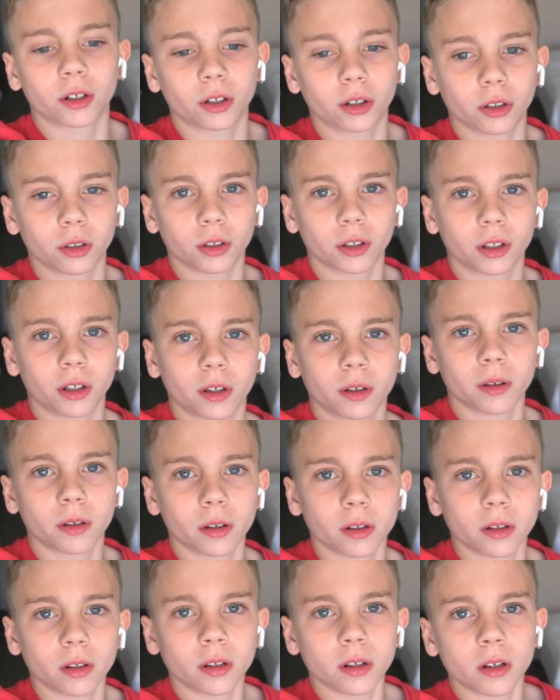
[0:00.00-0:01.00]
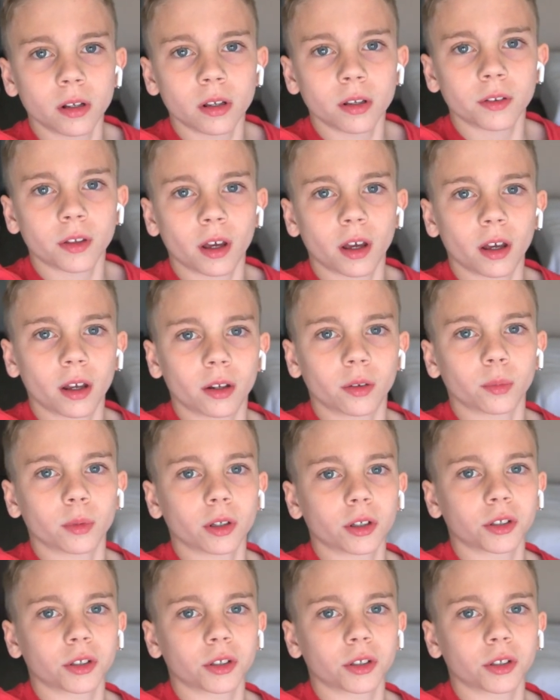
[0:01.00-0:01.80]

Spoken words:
early and we